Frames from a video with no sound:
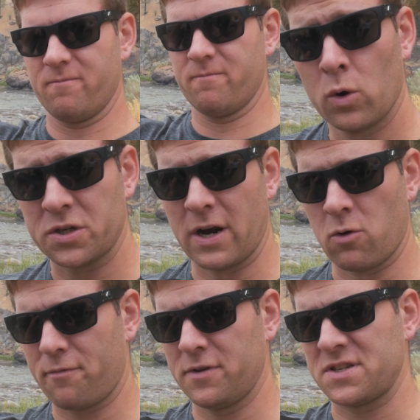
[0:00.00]
We're just going to
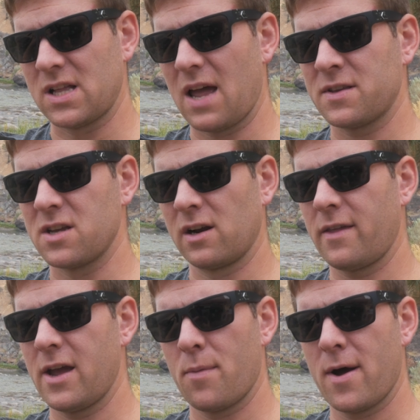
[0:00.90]
roughly slide this onto
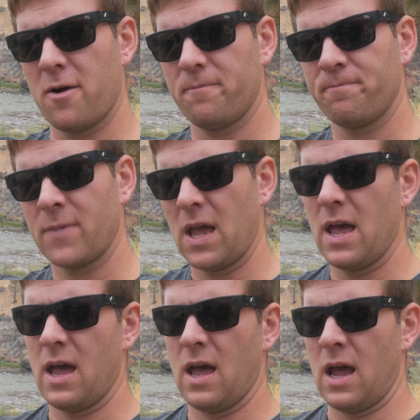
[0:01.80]
the elbow,
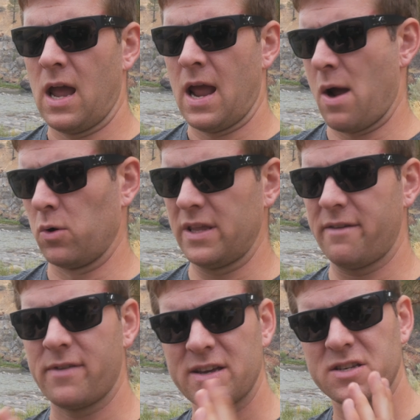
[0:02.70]
and now we'll
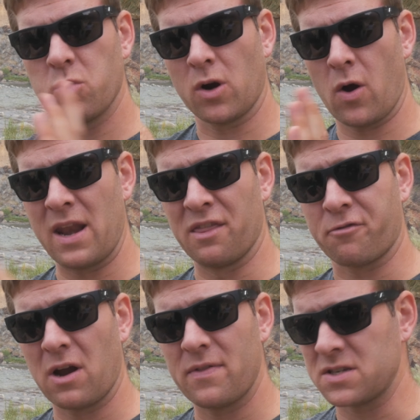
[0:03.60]
leave this. We'll go ahead and
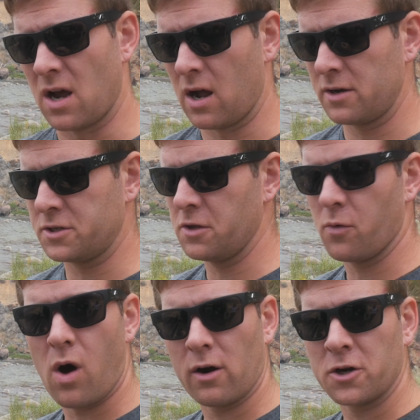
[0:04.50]
thread this onto
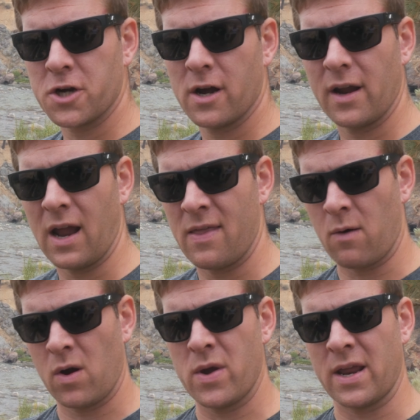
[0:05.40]
the water jug, and
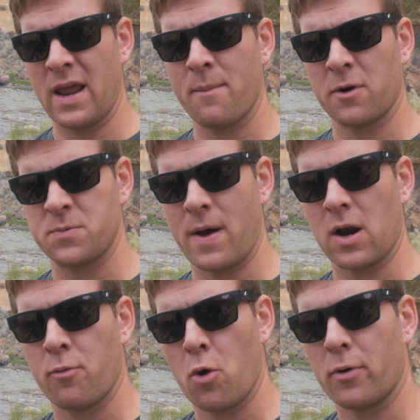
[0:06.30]
that way we can aim our spout
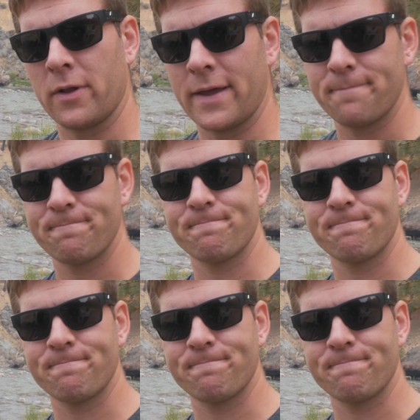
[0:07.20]
appropriately.